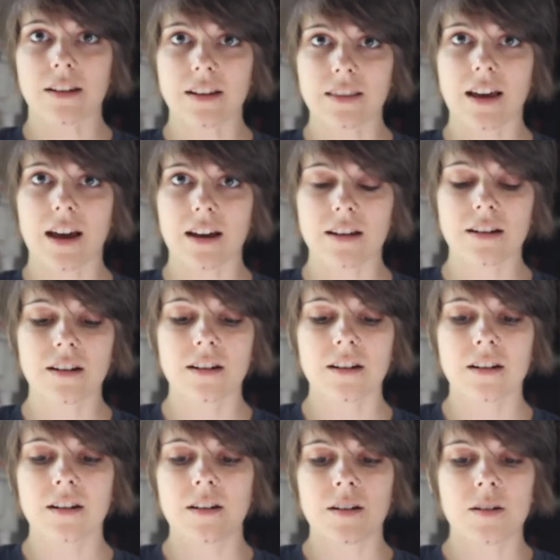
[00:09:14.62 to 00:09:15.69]
like that.
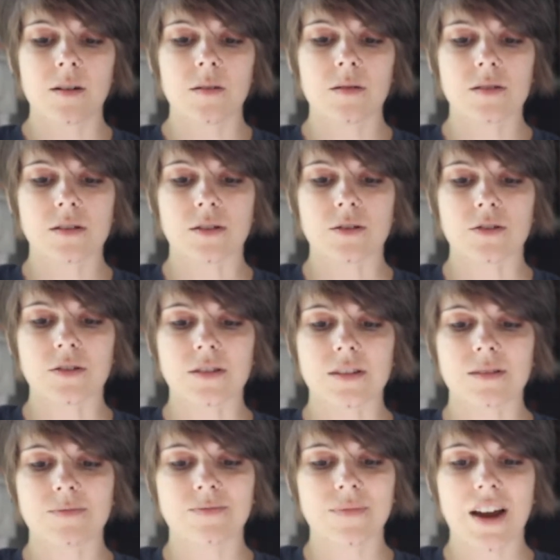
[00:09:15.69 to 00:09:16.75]
So
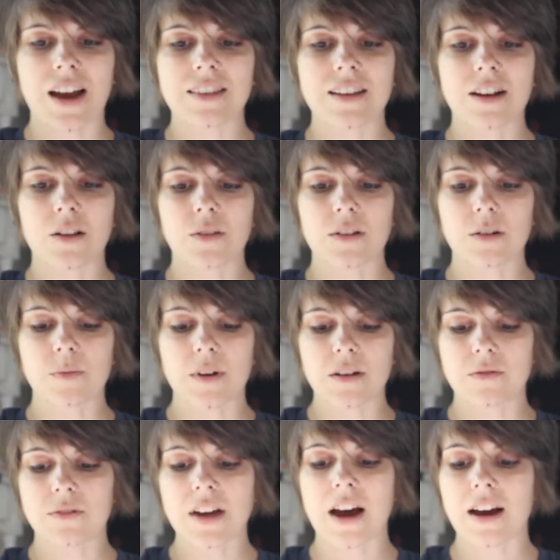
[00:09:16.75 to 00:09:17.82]
just, I think a little bit
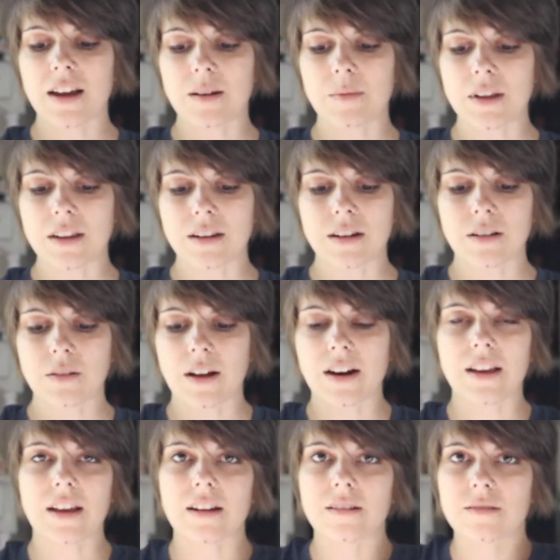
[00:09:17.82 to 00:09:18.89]
of time and
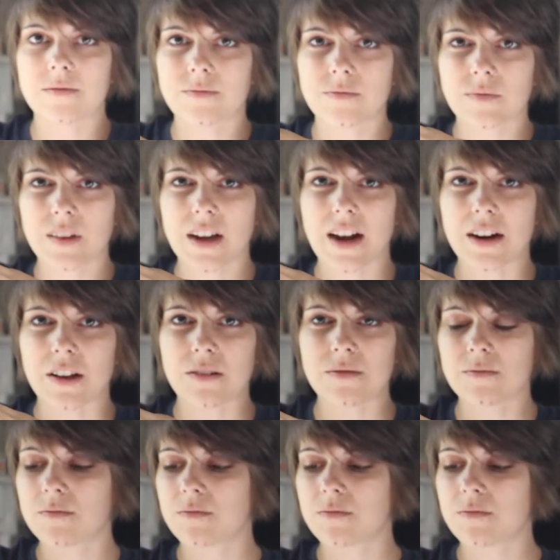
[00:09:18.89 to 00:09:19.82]
letting it kind of